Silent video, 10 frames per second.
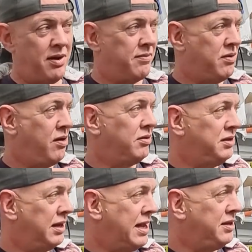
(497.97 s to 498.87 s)
I've got
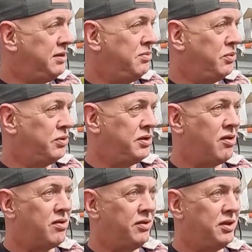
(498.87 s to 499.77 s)
to get some more
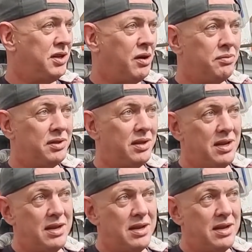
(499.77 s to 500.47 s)
stock on the shelves.